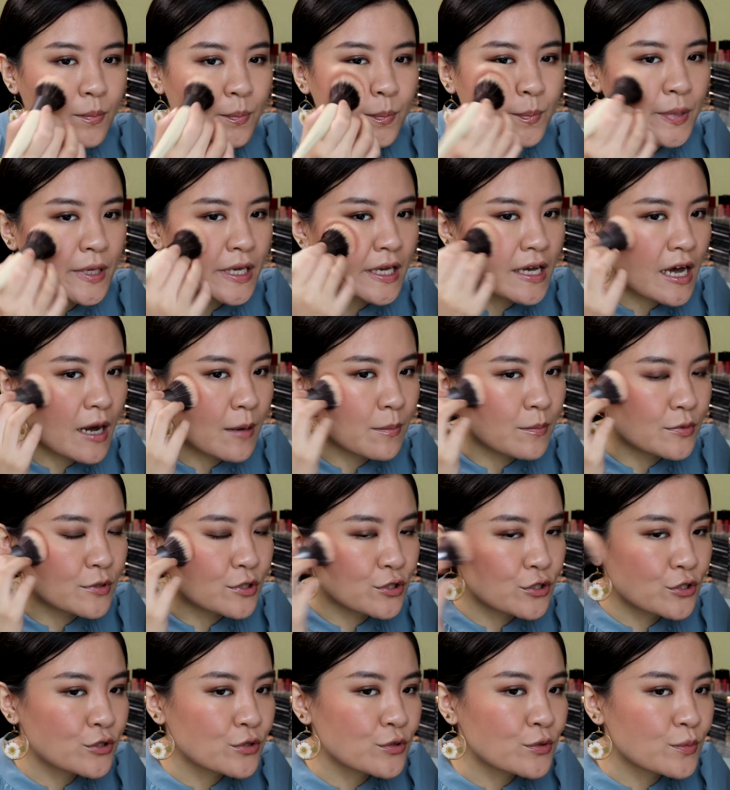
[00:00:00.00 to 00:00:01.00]
pick up
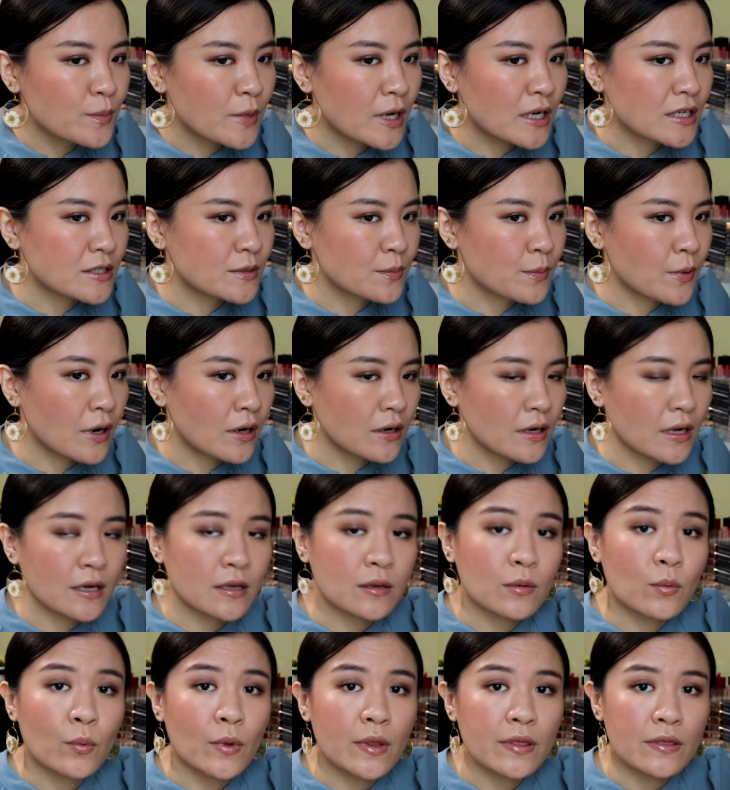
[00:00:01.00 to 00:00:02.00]
too much
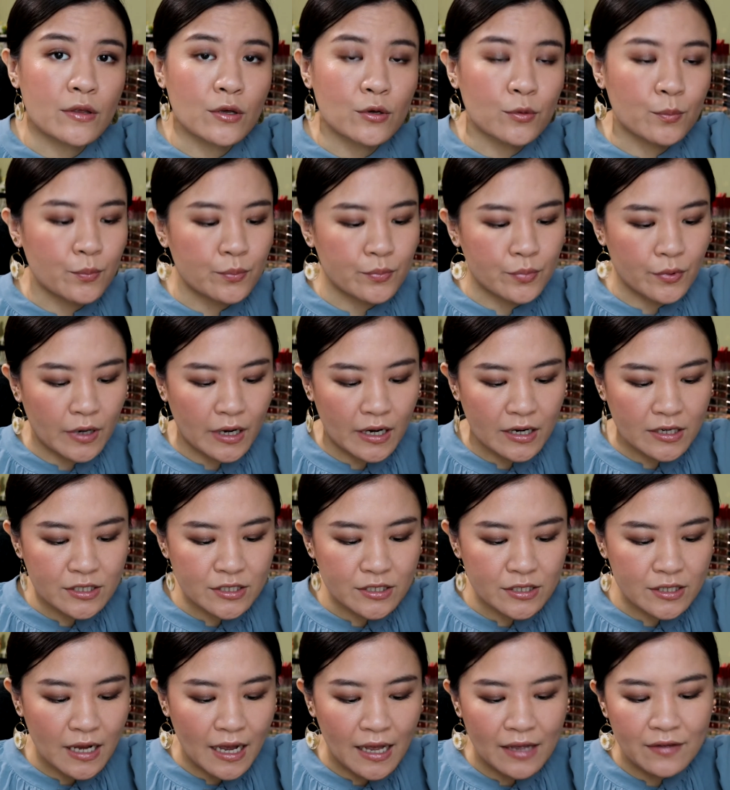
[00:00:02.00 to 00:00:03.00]
product with your
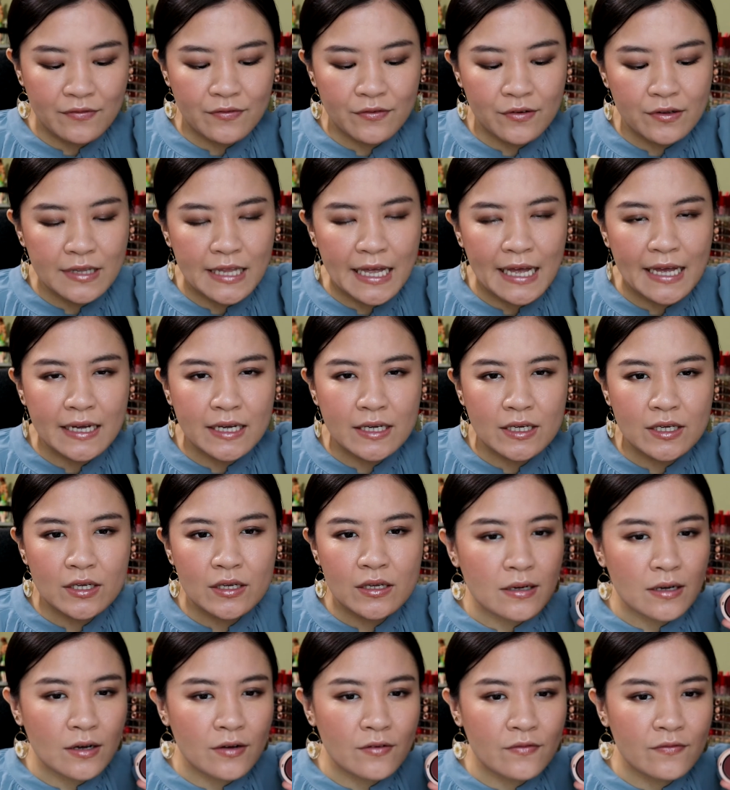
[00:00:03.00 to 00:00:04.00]
brush. I feel like
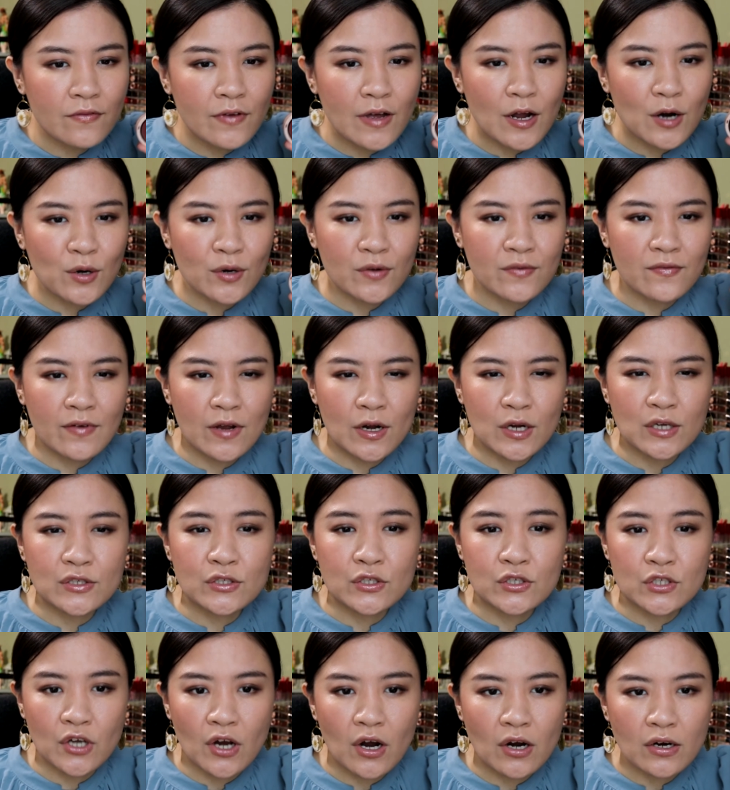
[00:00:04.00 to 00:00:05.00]
a very
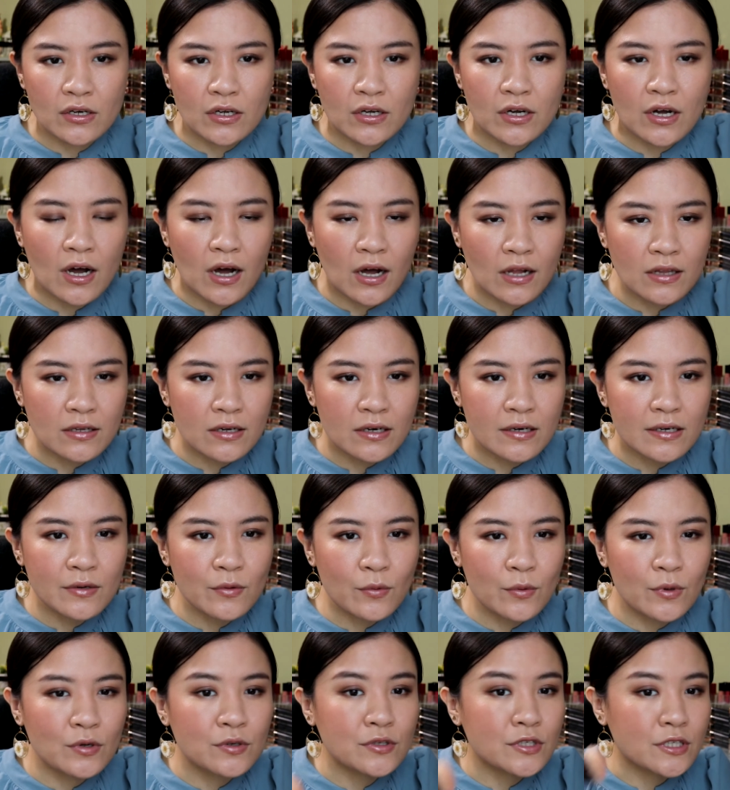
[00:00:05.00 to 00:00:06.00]
dark color
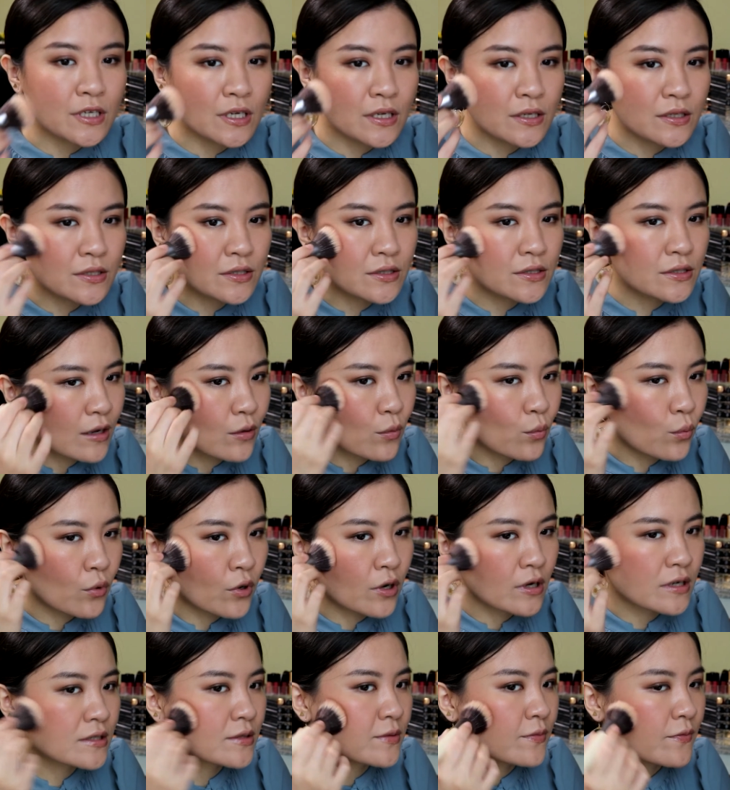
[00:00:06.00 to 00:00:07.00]
will just
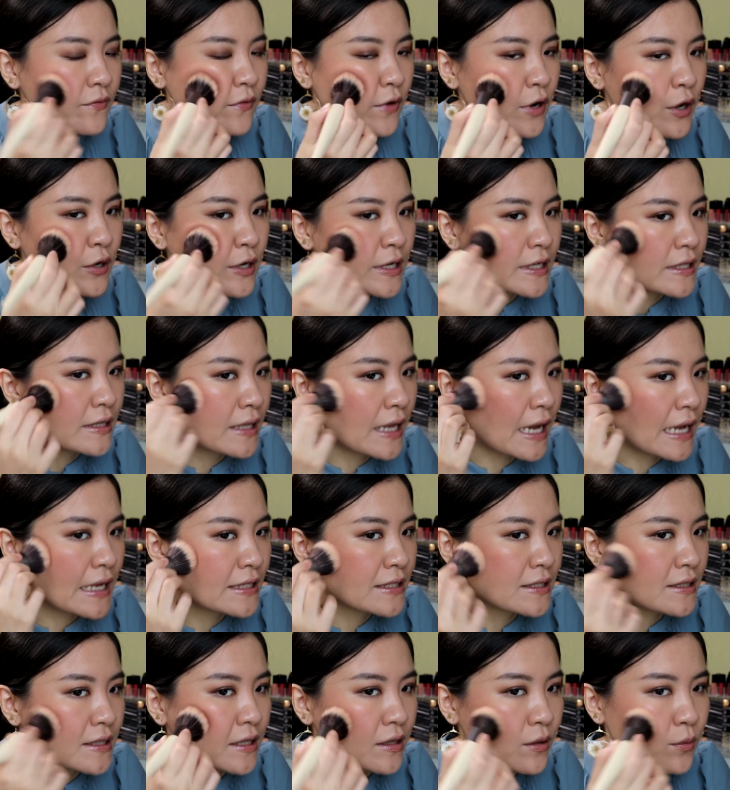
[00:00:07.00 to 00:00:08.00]
works very
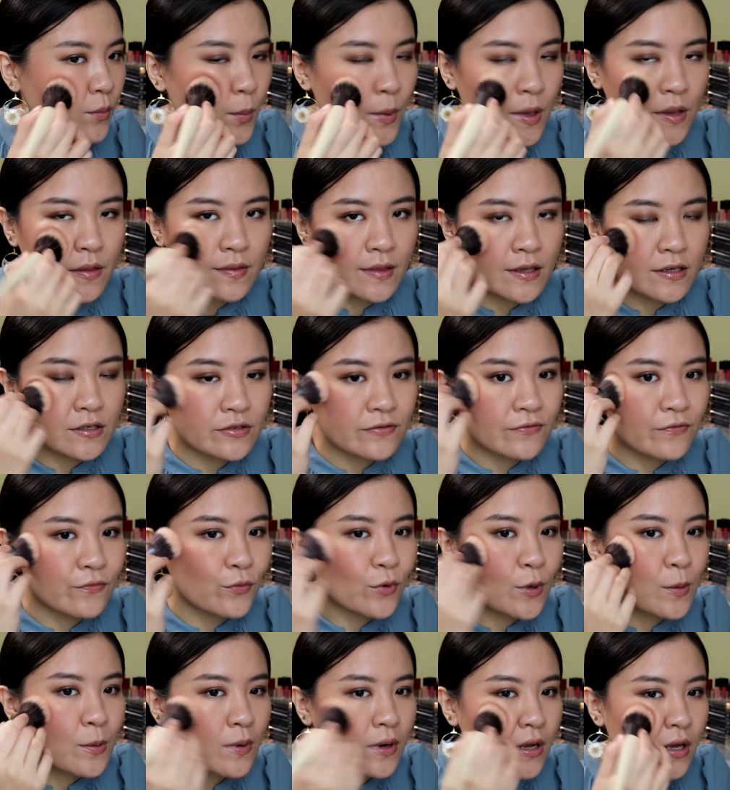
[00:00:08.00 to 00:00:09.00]
nicely with this
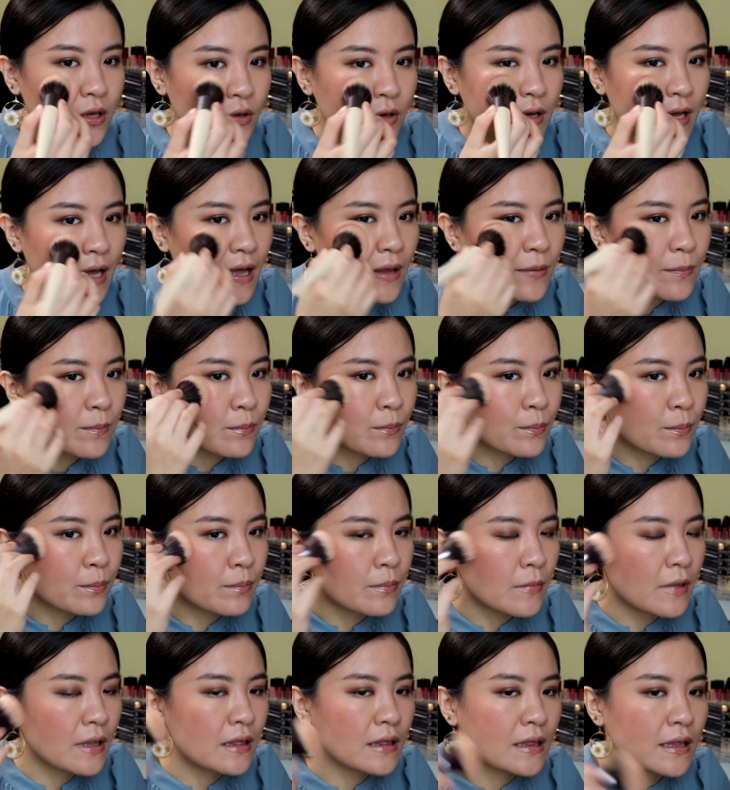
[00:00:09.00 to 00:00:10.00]
formula. You can
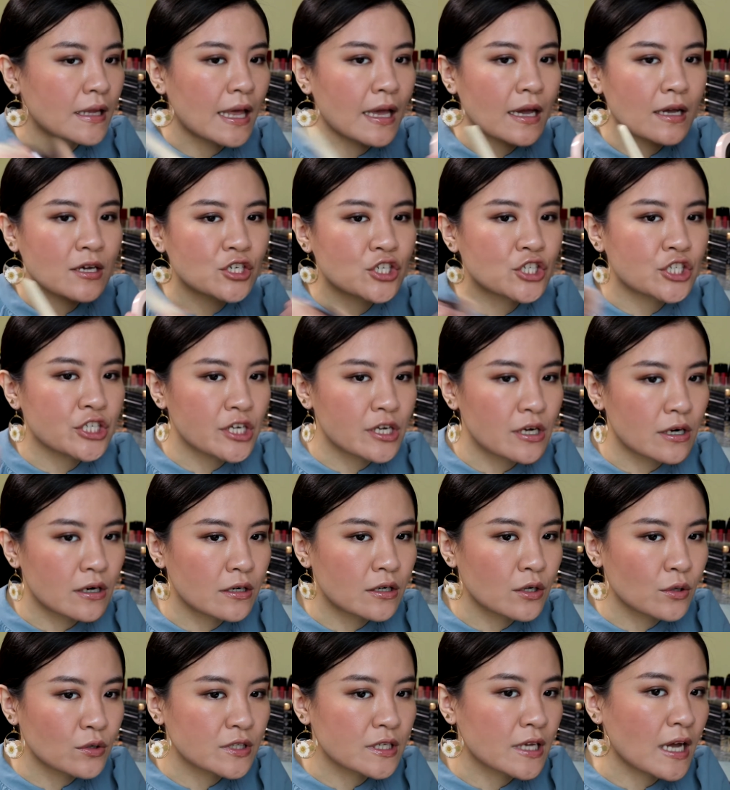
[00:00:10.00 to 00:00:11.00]
like shear
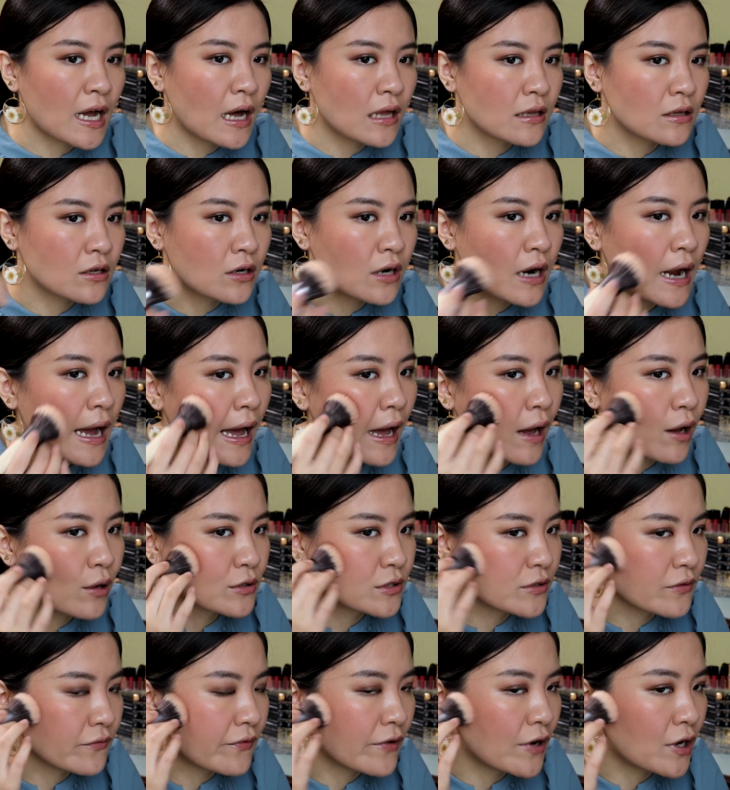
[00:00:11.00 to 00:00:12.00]
those color
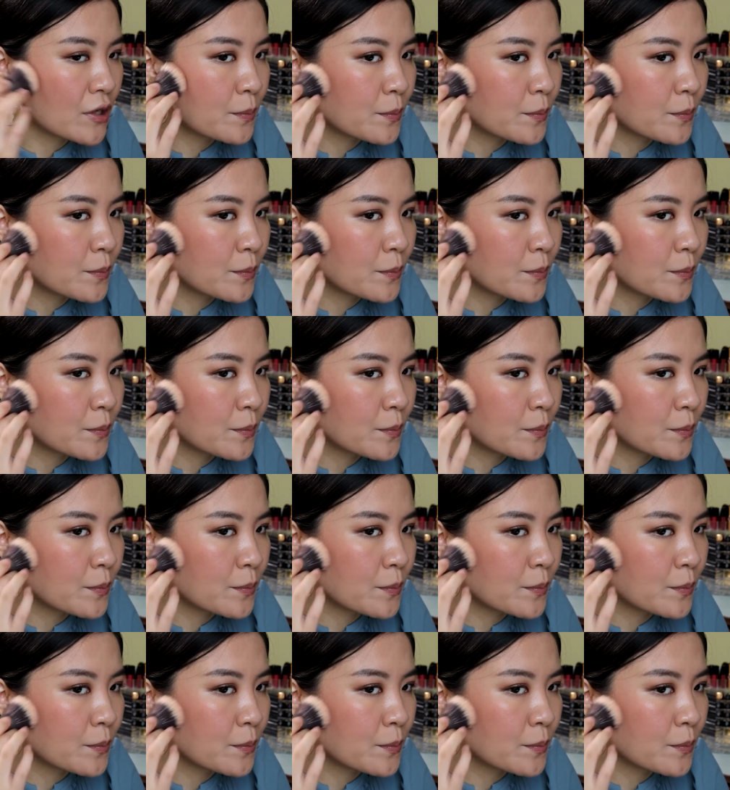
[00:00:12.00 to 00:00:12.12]
out very